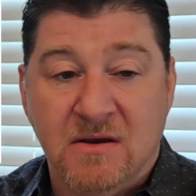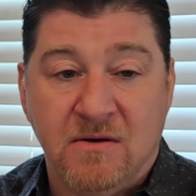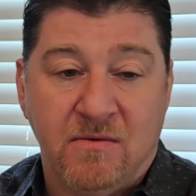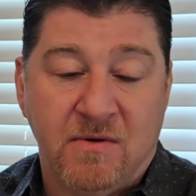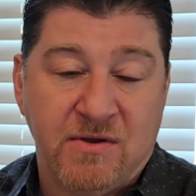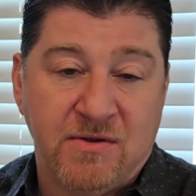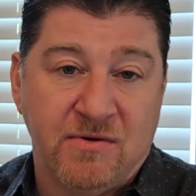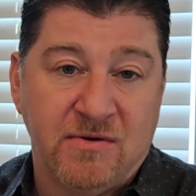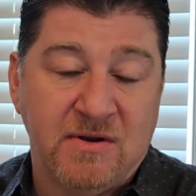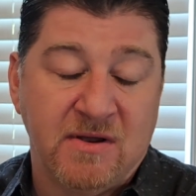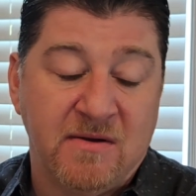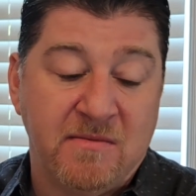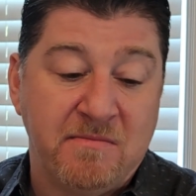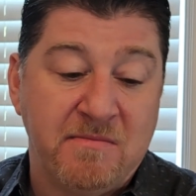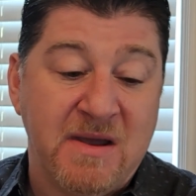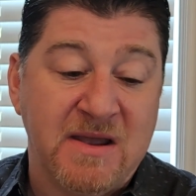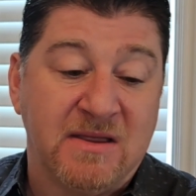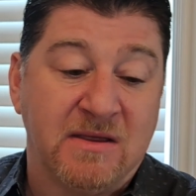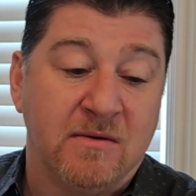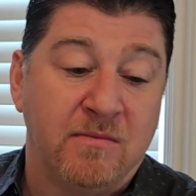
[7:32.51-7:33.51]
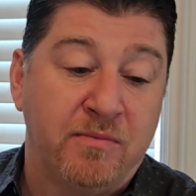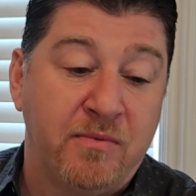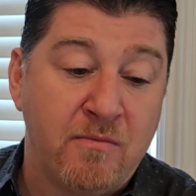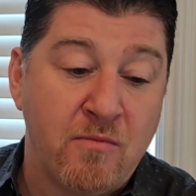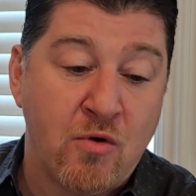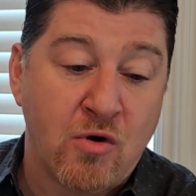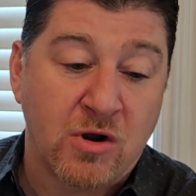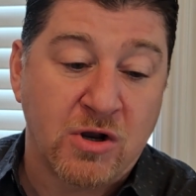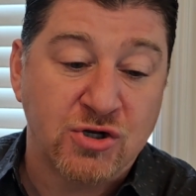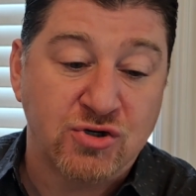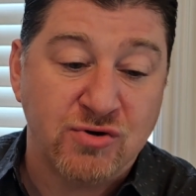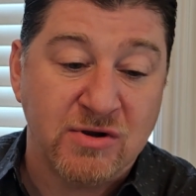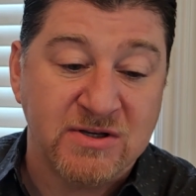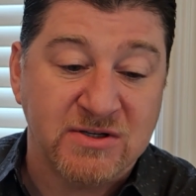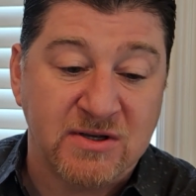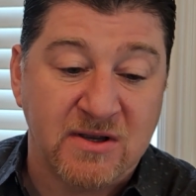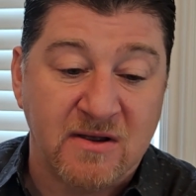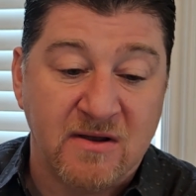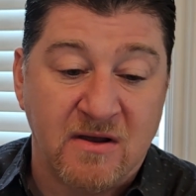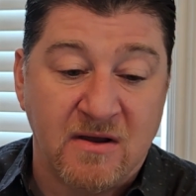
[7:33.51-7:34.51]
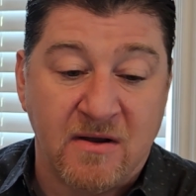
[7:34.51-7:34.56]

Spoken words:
whether to make the mortgage rates